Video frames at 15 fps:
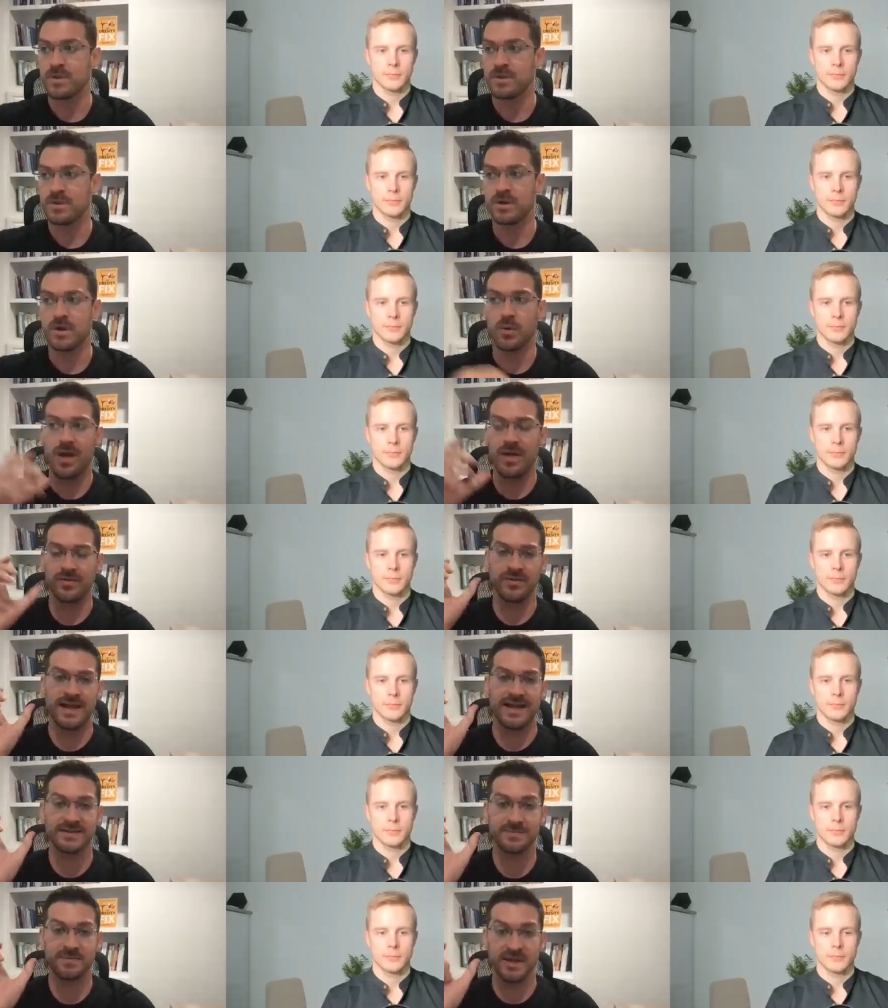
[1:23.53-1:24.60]
Speaker 1: you know, whether that's
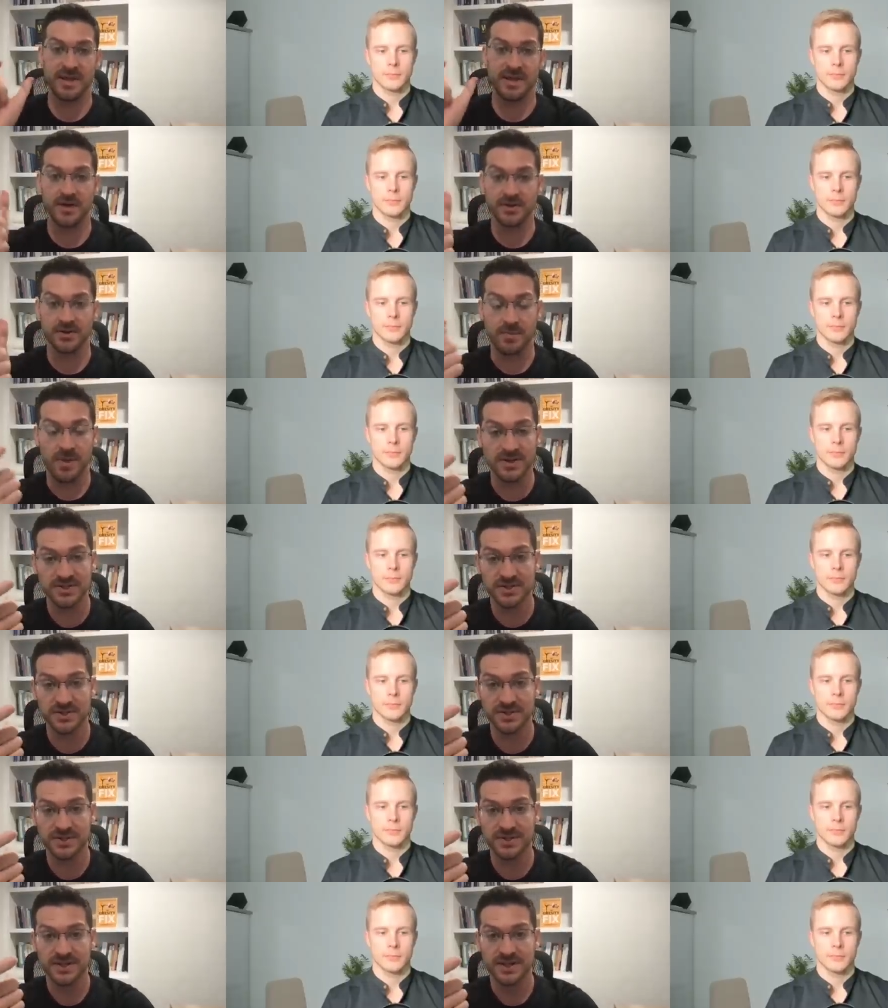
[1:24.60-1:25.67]
being under
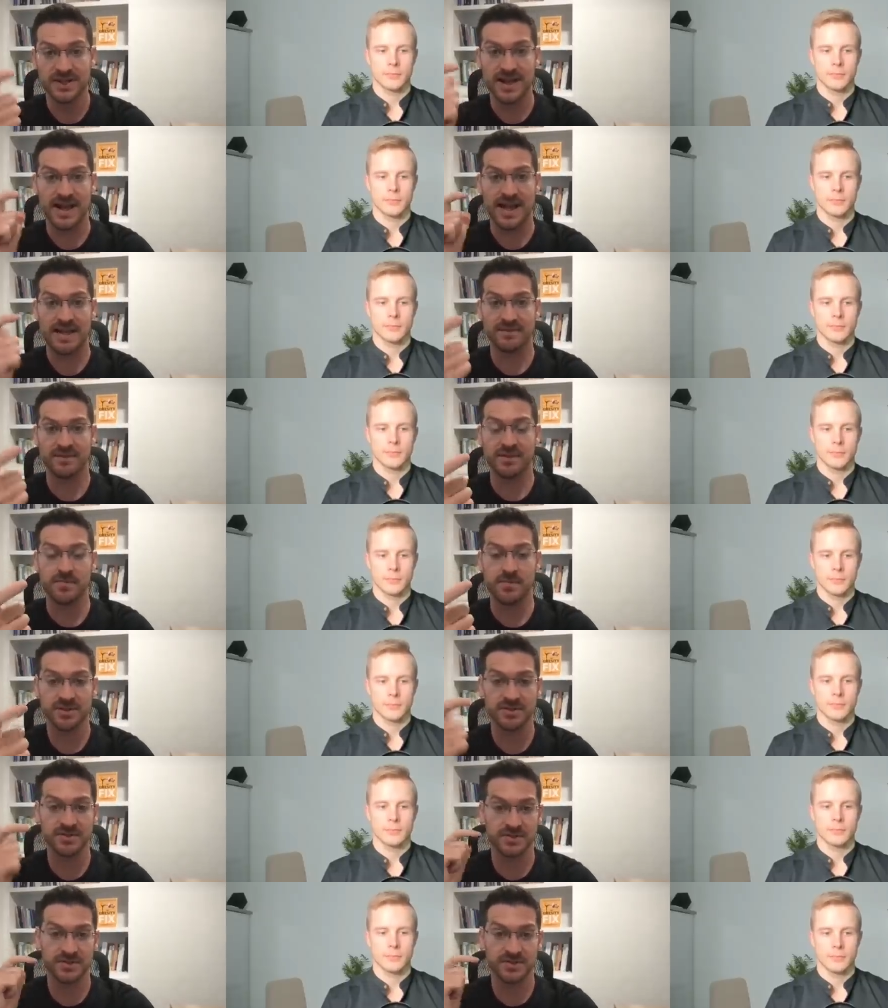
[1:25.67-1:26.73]
muscled and not having the
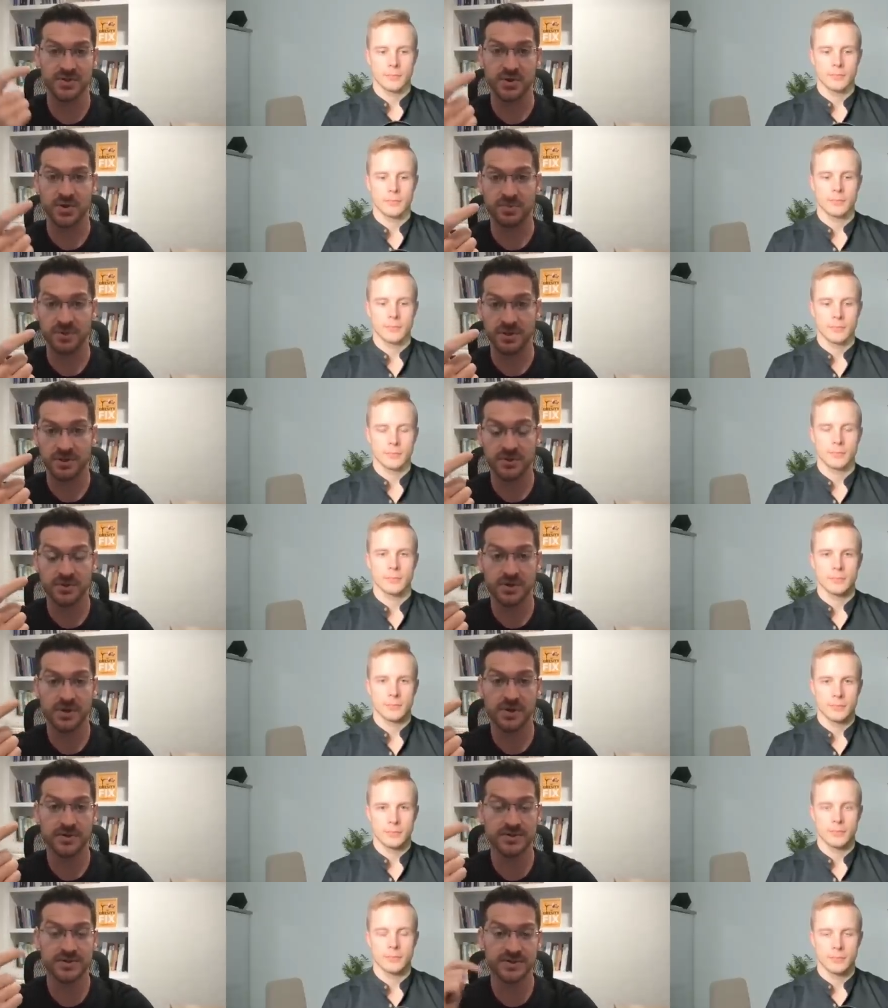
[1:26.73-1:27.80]
muscle to soak up the
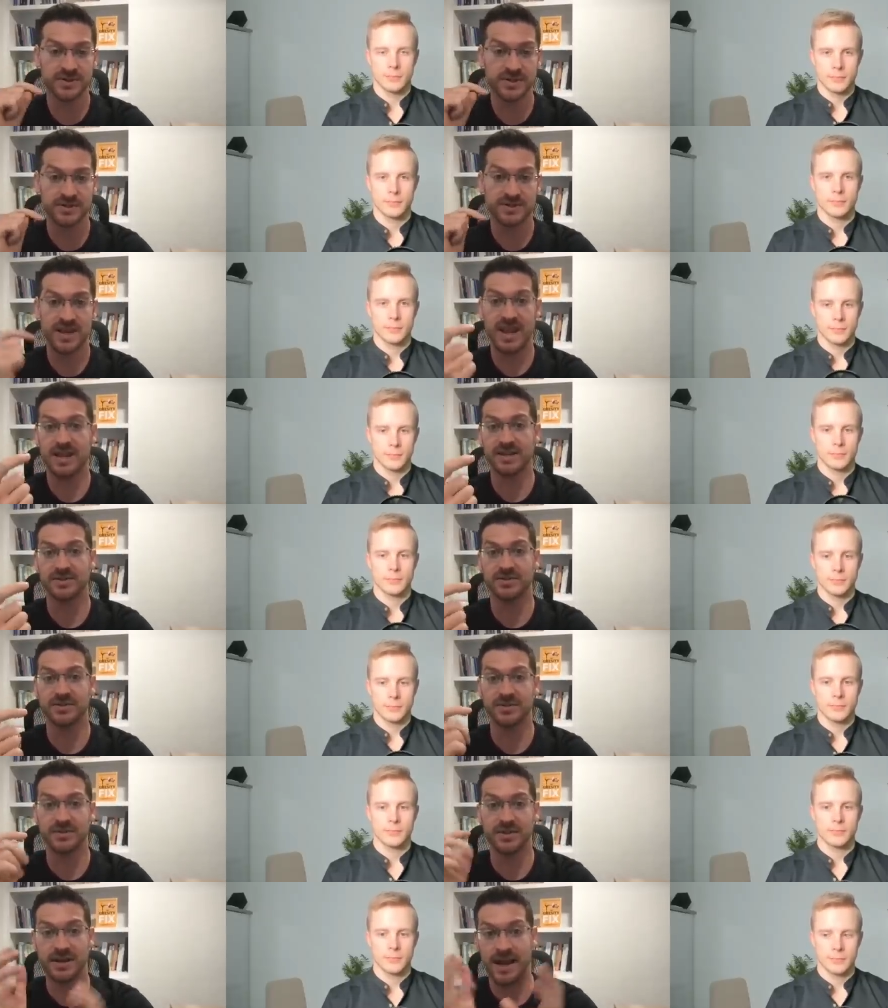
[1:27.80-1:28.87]
glucose and to
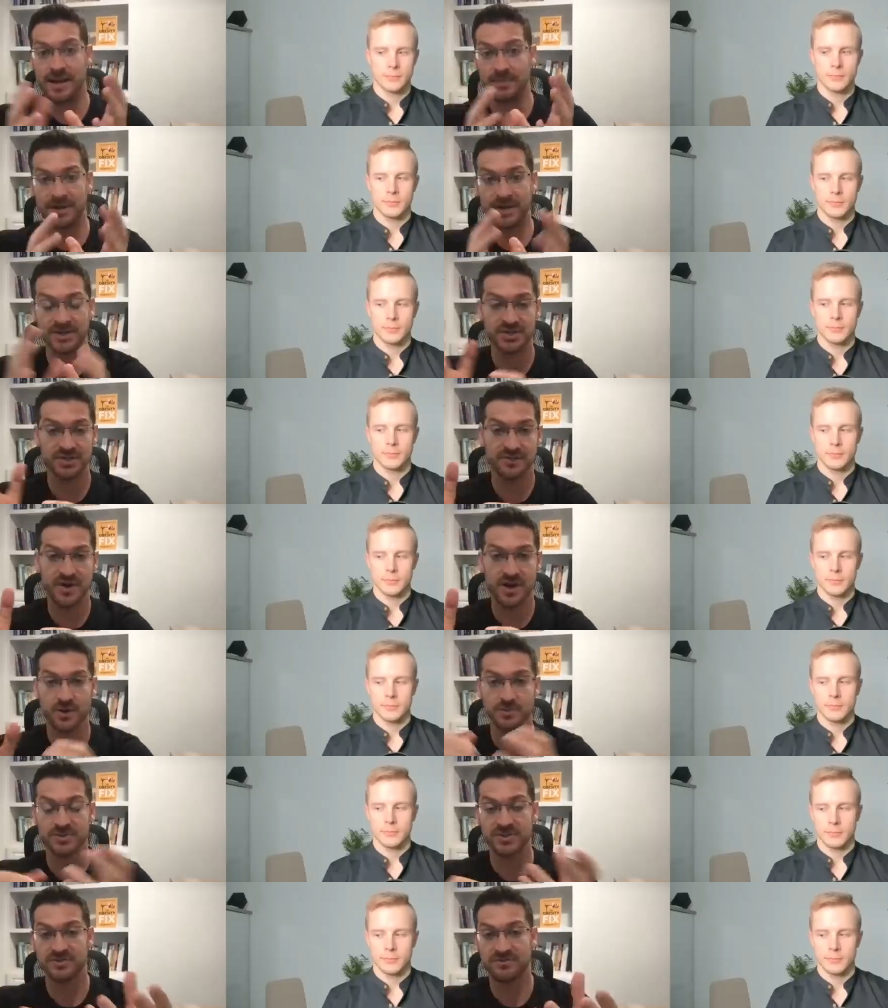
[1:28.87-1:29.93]
handle a combination of
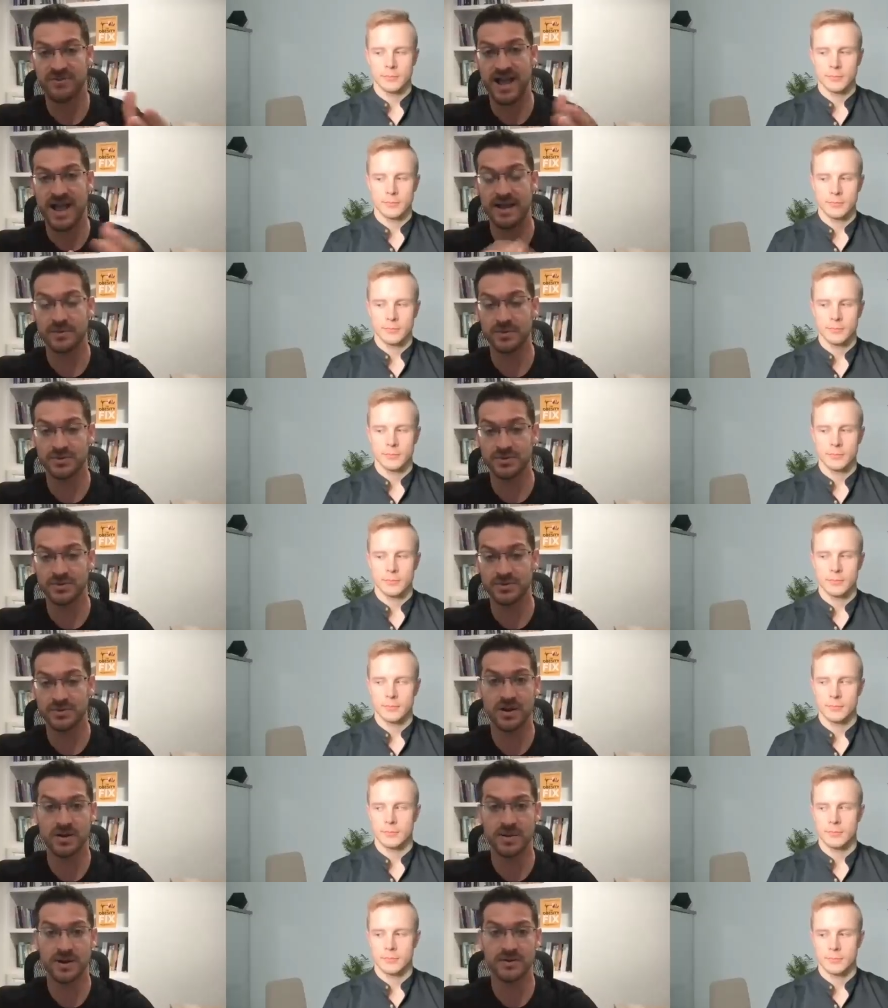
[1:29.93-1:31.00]
carbs and fat, which we talk
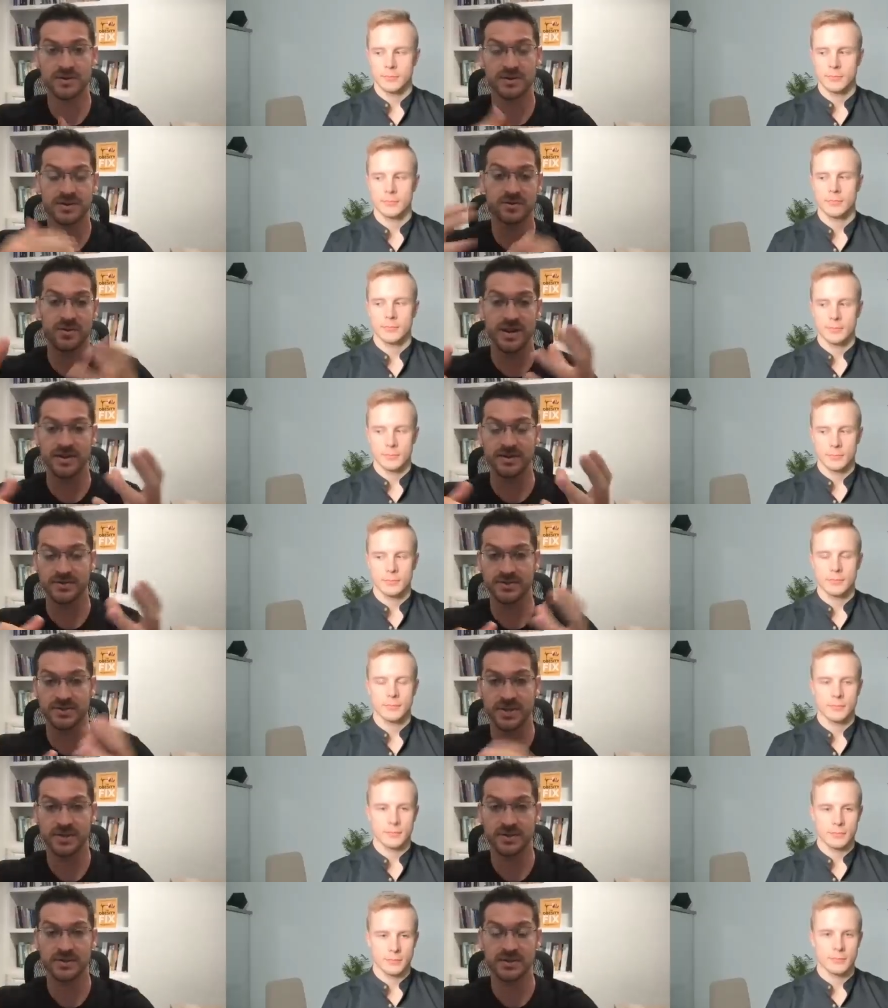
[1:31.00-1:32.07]
about, like the Randle
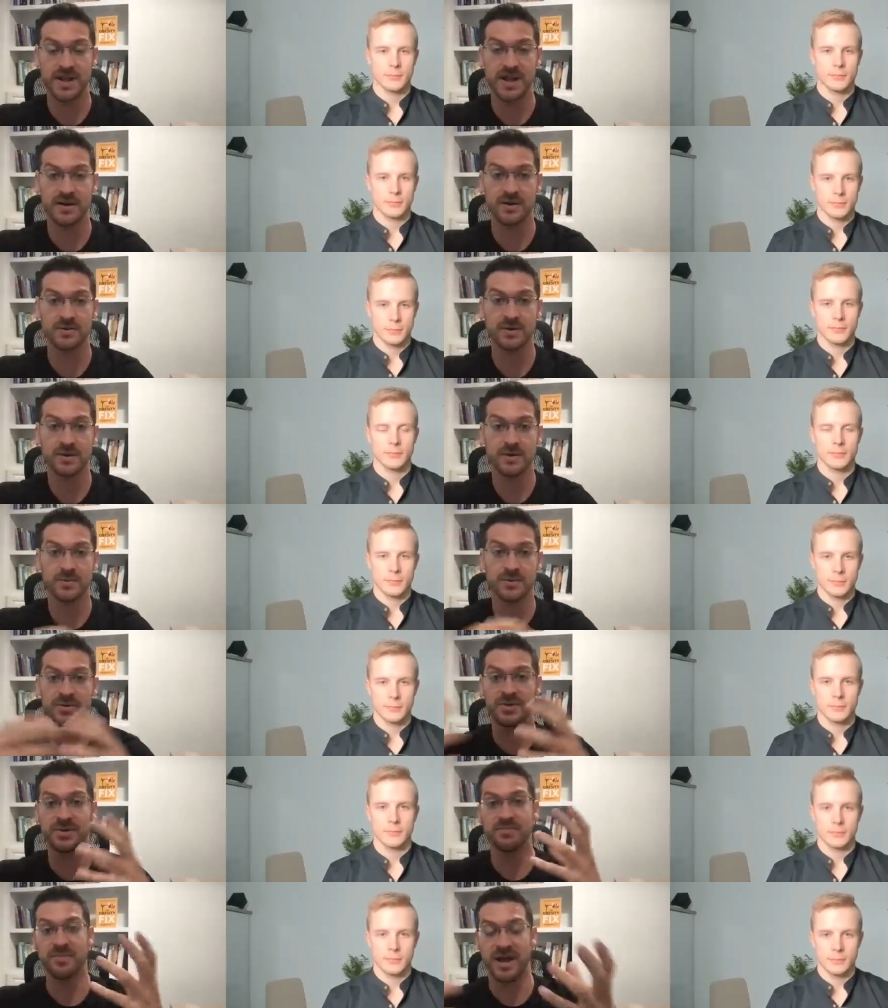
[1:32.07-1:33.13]
cycle, and how when you
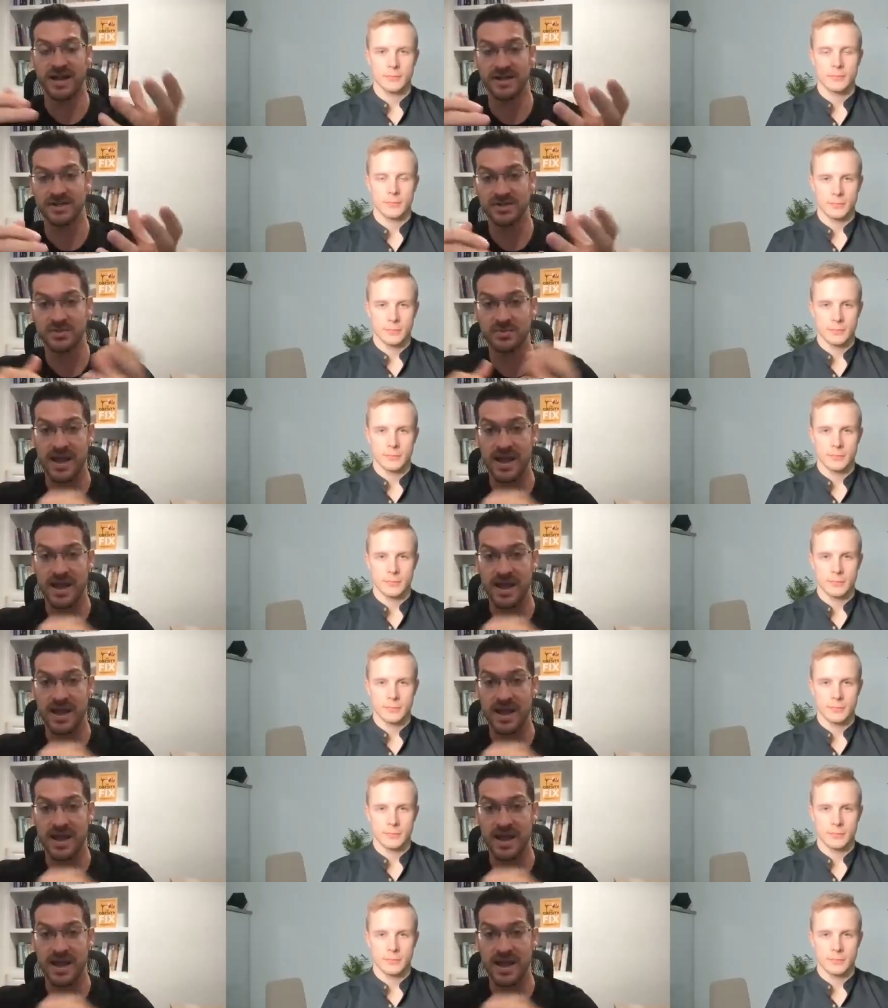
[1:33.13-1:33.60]
combine two